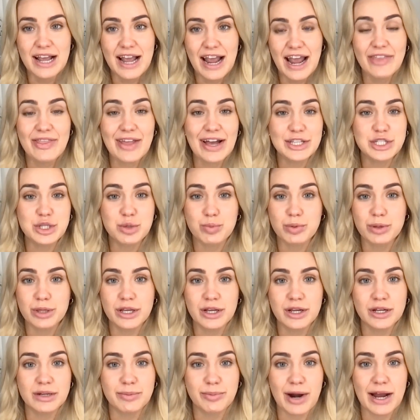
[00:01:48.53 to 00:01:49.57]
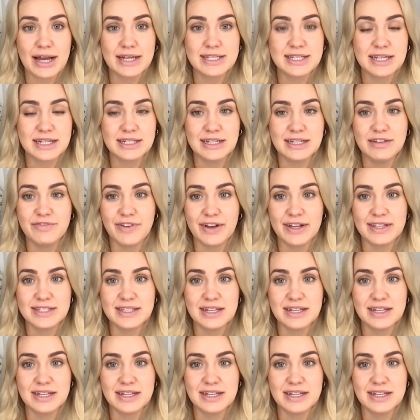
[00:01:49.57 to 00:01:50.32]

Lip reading: And that's a really good Nebraska defense.